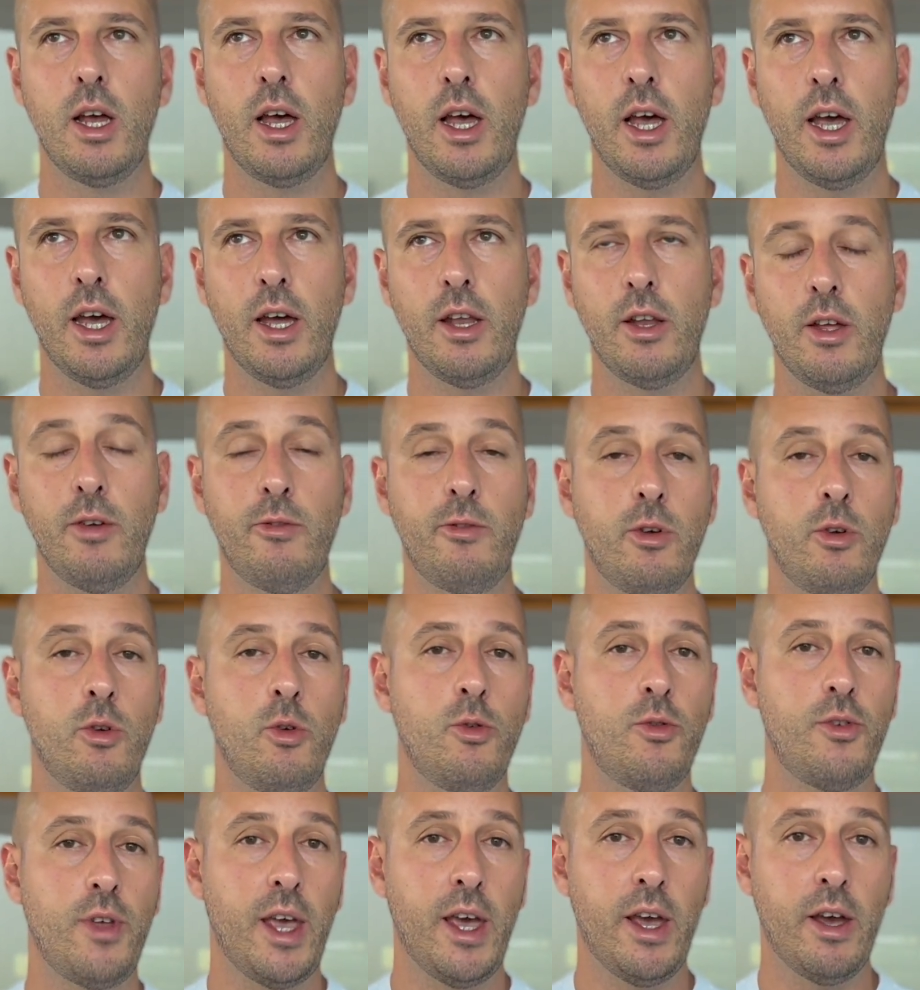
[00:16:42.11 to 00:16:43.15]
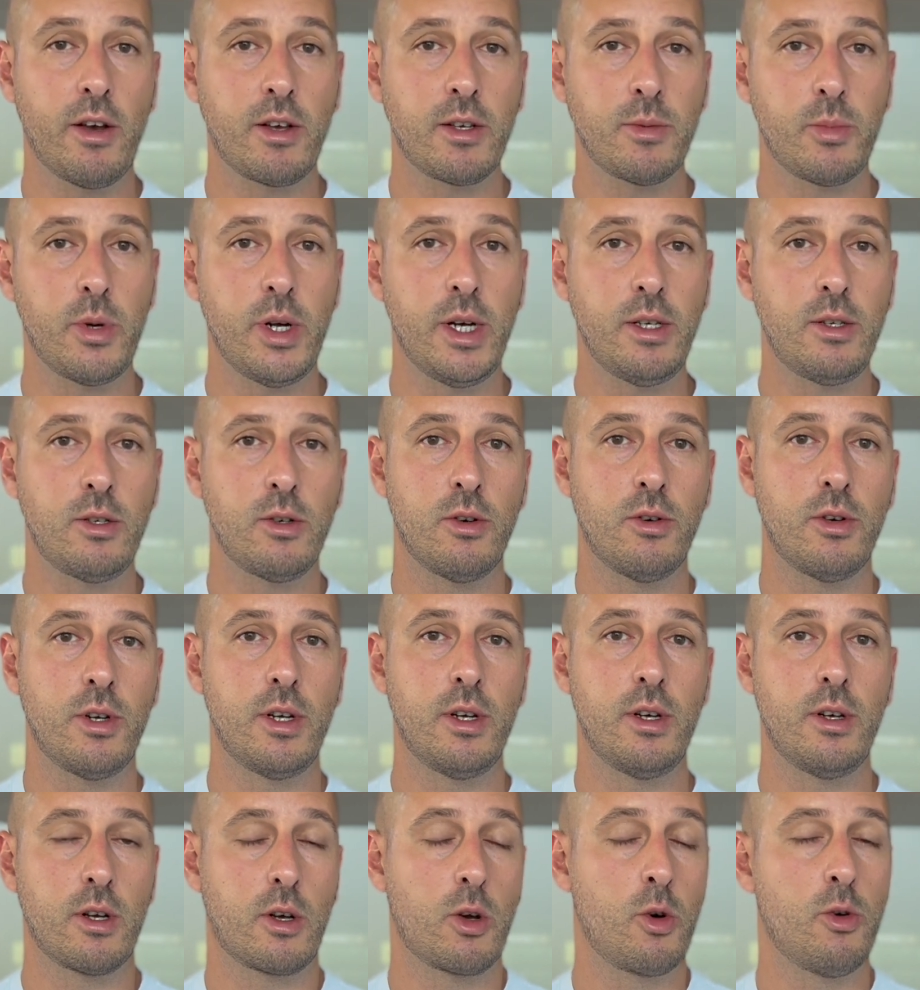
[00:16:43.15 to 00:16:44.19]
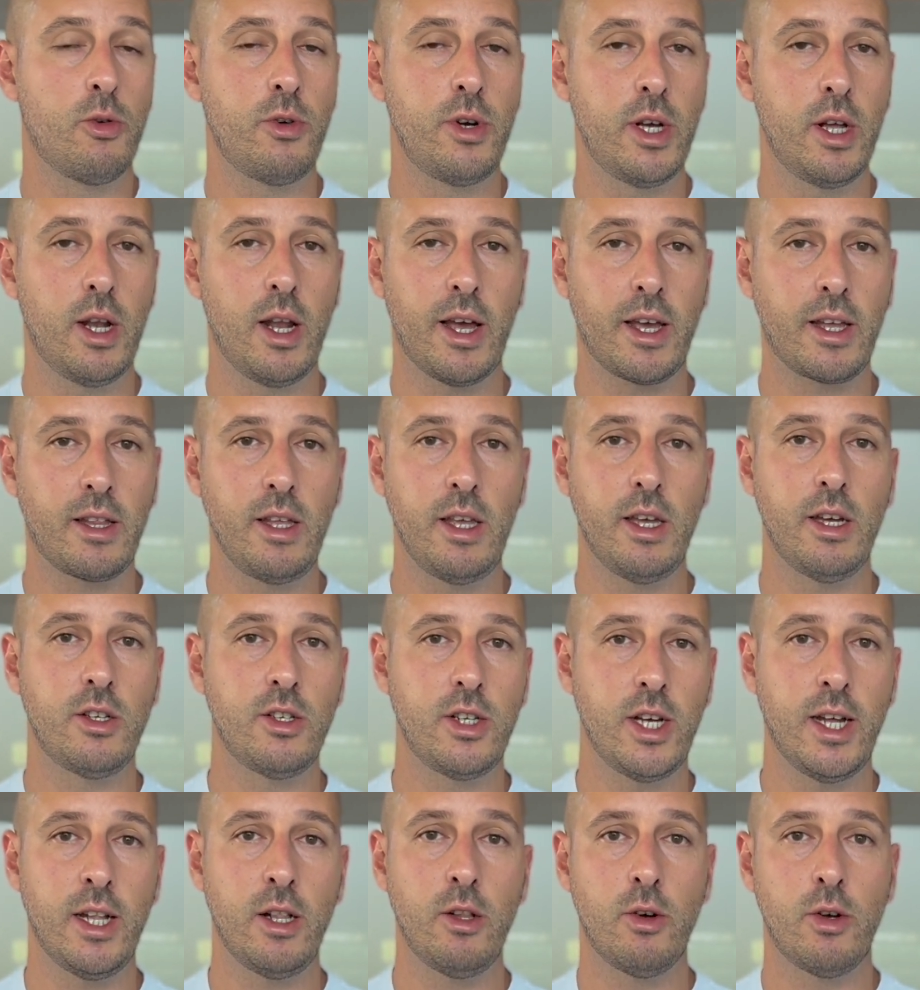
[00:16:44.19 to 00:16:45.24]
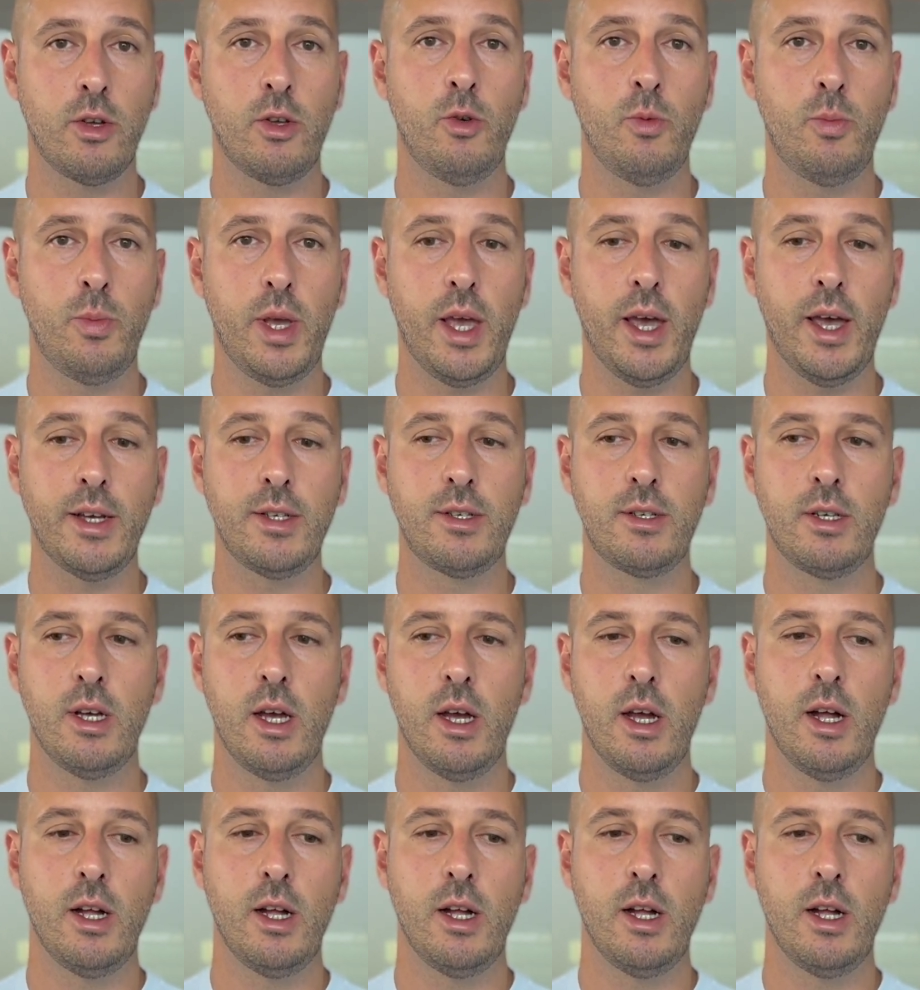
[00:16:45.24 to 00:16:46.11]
and if you use Air Express or a courier like DHL or UPS,